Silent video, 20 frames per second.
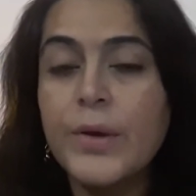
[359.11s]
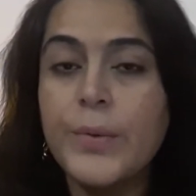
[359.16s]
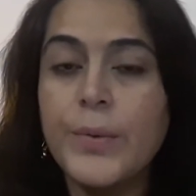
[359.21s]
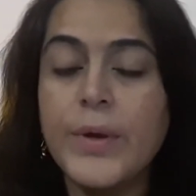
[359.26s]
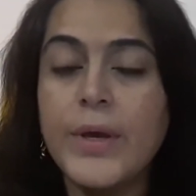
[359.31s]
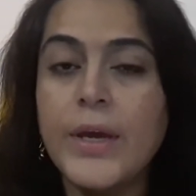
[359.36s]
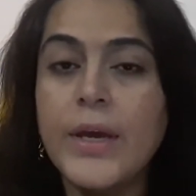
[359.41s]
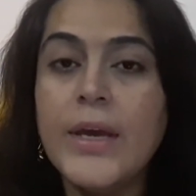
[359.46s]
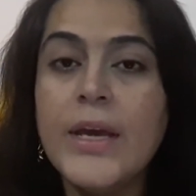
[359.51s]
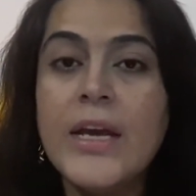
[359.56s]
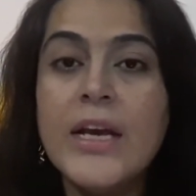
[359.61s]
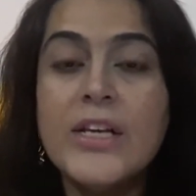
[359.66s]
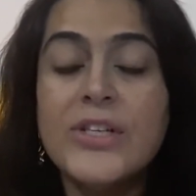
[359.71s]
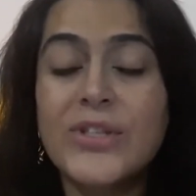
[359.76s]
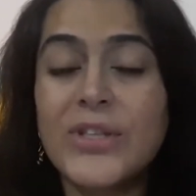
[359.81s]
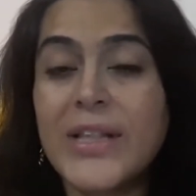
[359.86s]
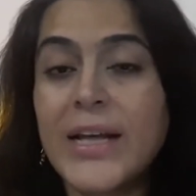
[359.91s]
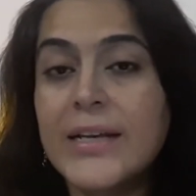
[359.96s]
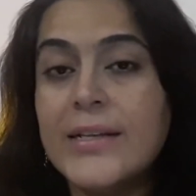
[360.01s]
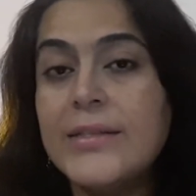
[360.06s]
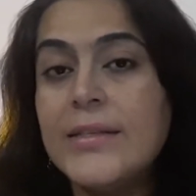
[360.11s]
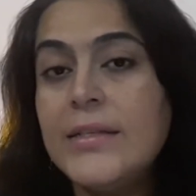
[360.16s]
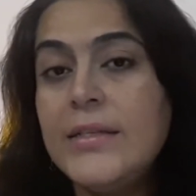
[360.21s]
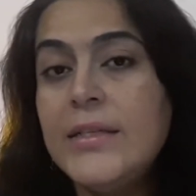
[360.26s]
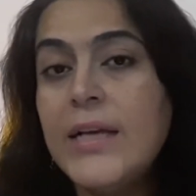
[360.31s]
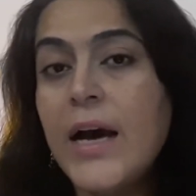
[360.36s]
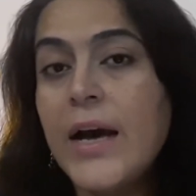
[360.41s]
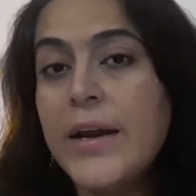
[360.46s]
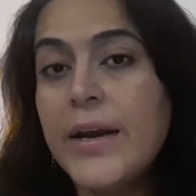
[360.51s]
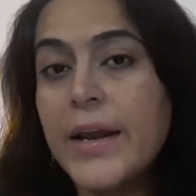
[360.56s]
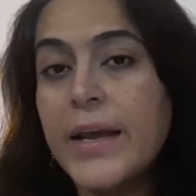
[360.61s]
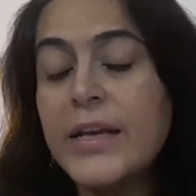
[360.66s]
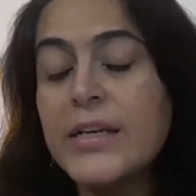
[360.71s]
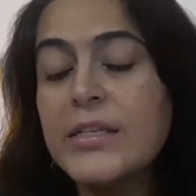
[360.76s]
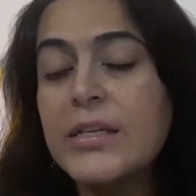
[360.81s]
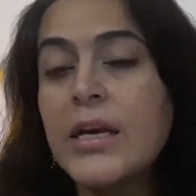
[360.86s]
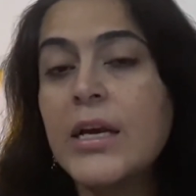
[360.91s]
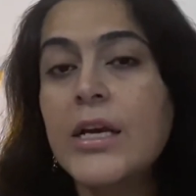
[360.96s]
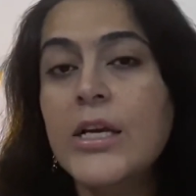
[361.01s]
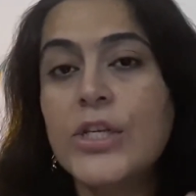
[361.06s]
Okay, so that is a
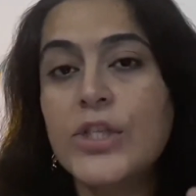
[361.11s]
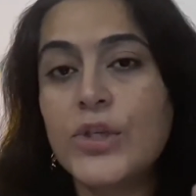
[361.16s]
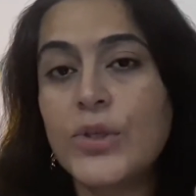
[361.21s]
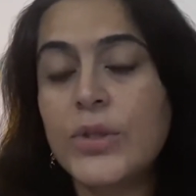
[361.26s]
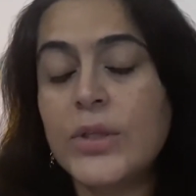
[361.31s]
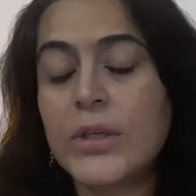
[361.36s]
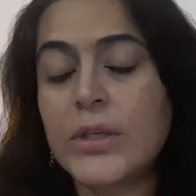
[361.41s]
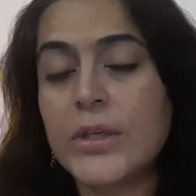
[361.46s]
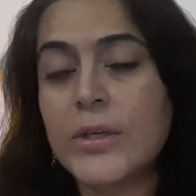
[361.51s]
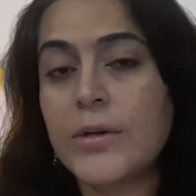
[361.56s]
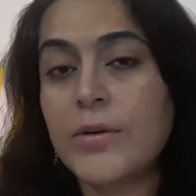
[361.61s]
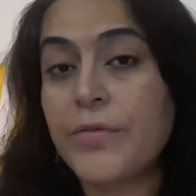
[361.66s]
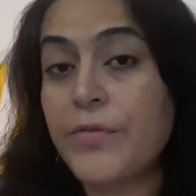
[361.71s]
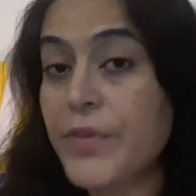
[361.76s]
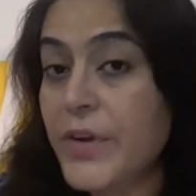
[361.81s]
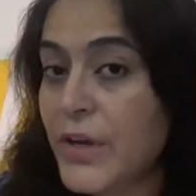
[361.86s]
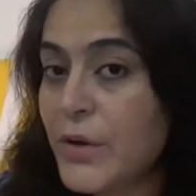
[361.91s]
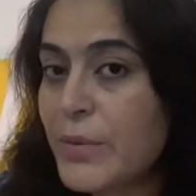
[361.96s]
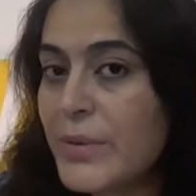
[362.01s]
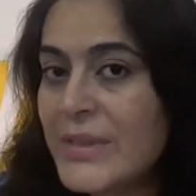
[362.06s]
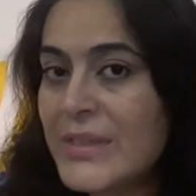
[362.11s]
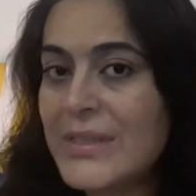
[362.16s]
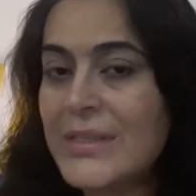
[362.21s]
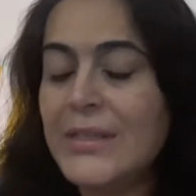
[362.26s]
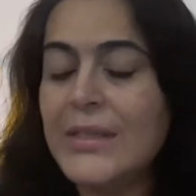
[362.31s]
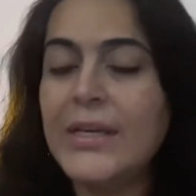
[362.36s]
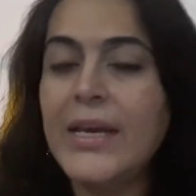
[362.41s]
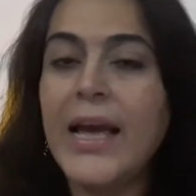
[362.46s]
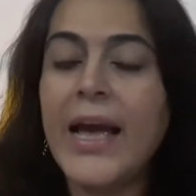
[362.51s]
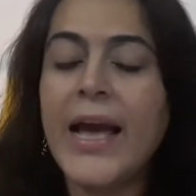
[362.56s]
direct, so the frequency